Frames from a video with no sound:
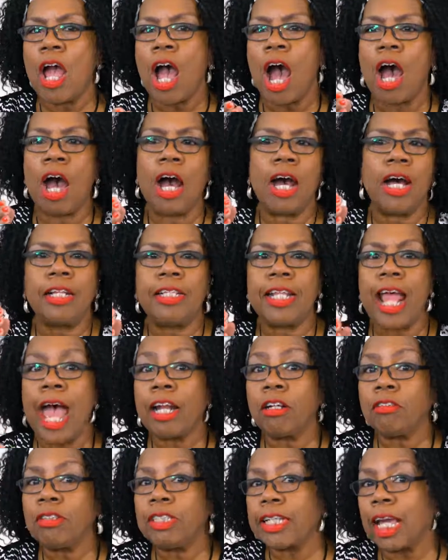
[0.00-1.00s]

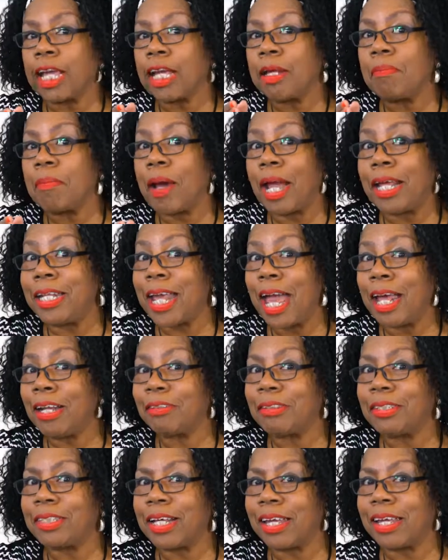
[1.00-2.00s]
nanosecond by
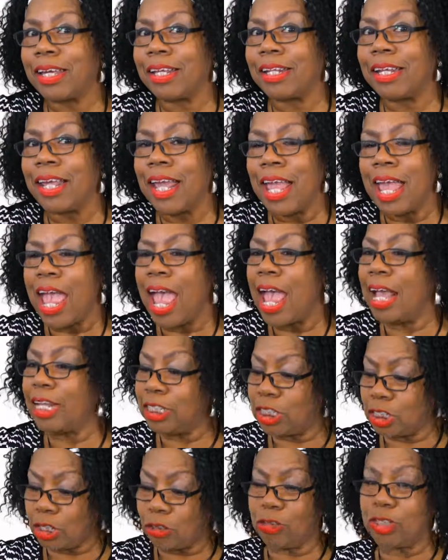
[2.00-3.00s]
nanosecond.
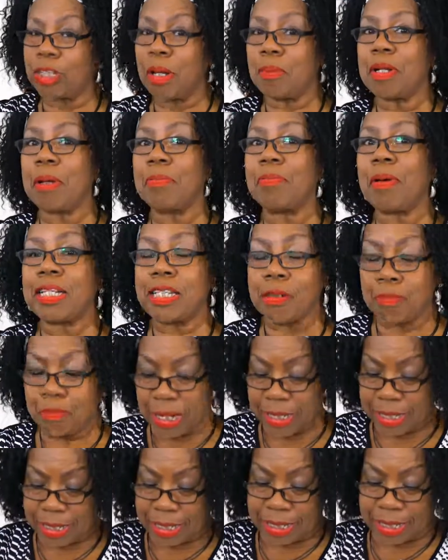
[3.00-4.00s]
And so some of the best
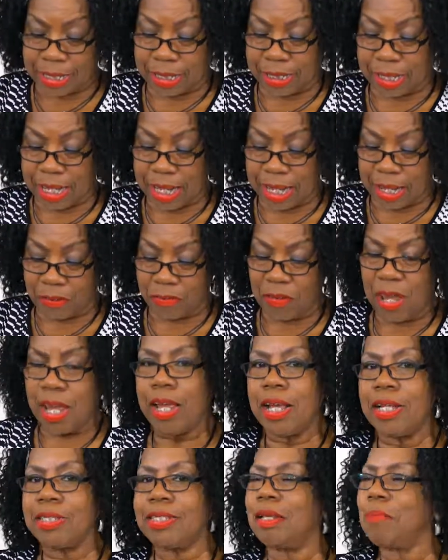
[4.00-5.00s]
places to live
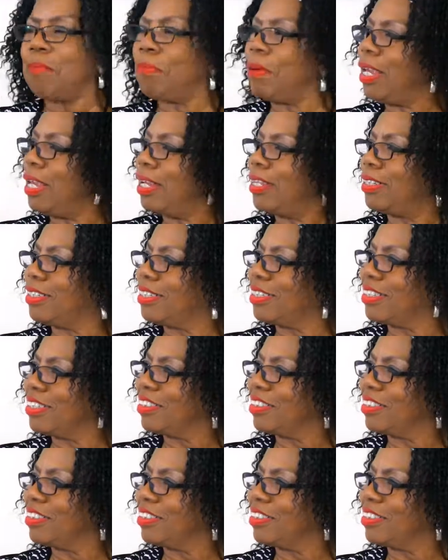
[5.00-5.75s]
is in peace.